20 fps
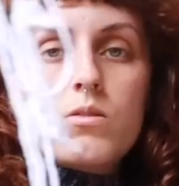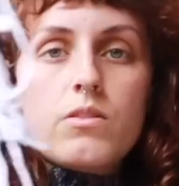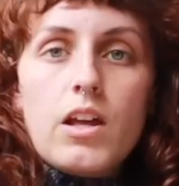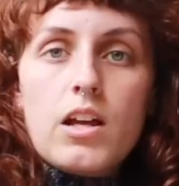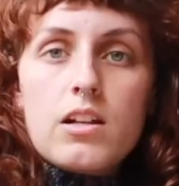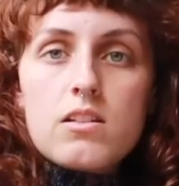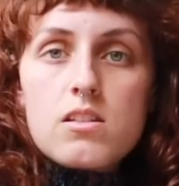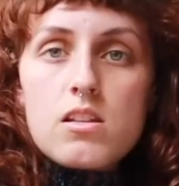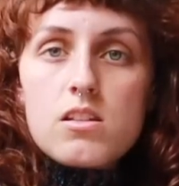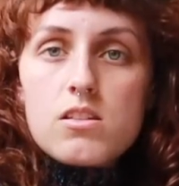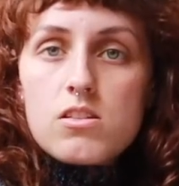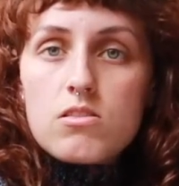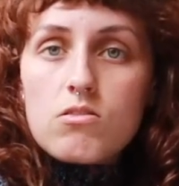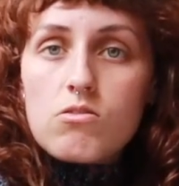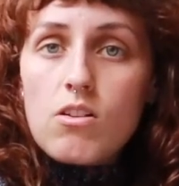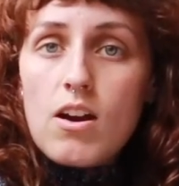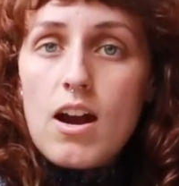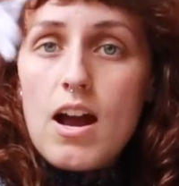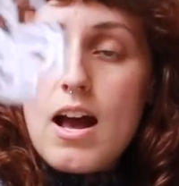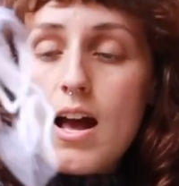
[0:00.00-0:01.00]
that's a
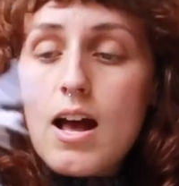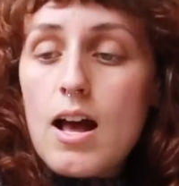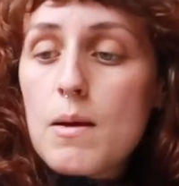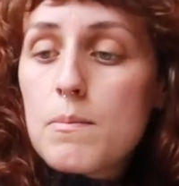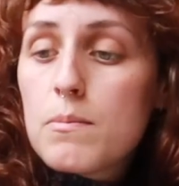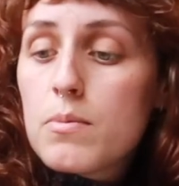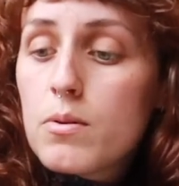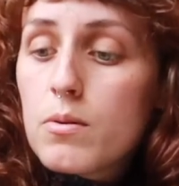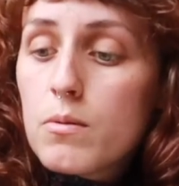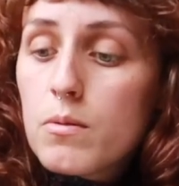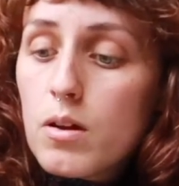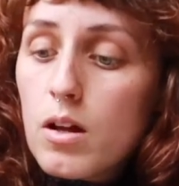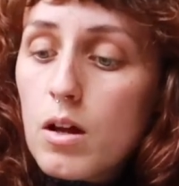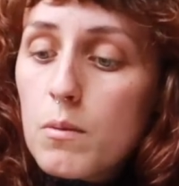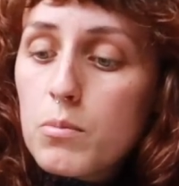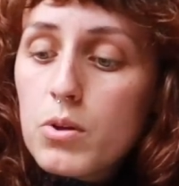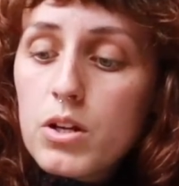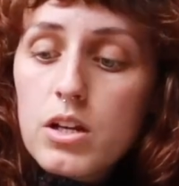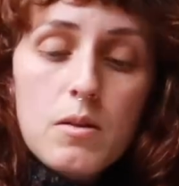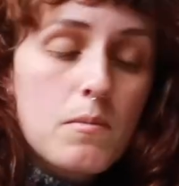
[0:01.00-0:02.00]
scrap. I'll
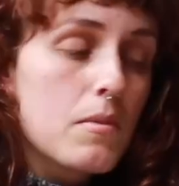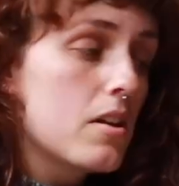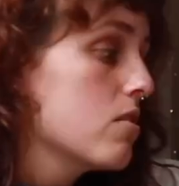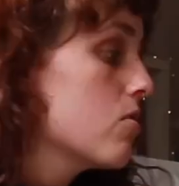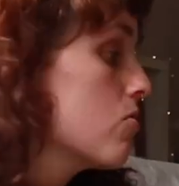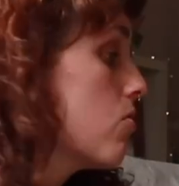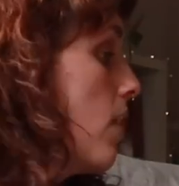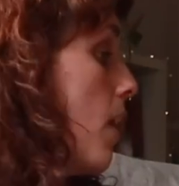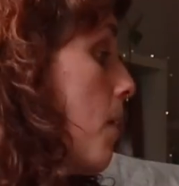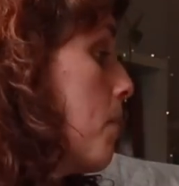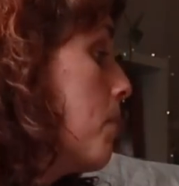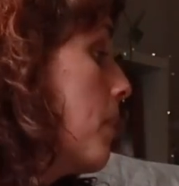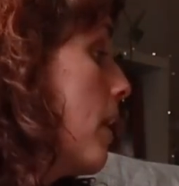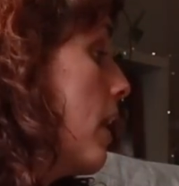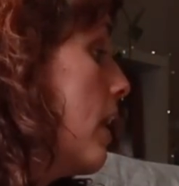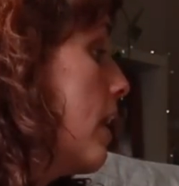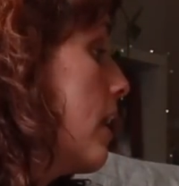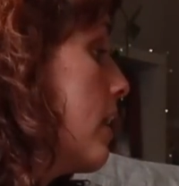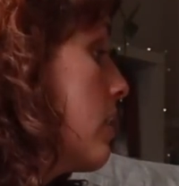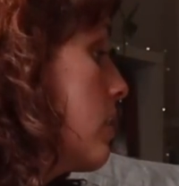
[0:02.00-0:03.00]
put it in my scrap
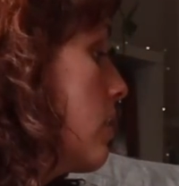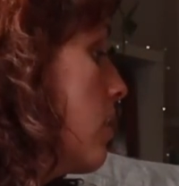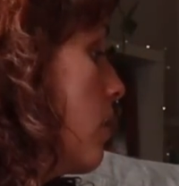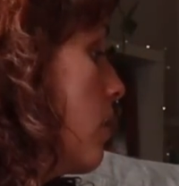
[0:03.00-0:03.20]
bag.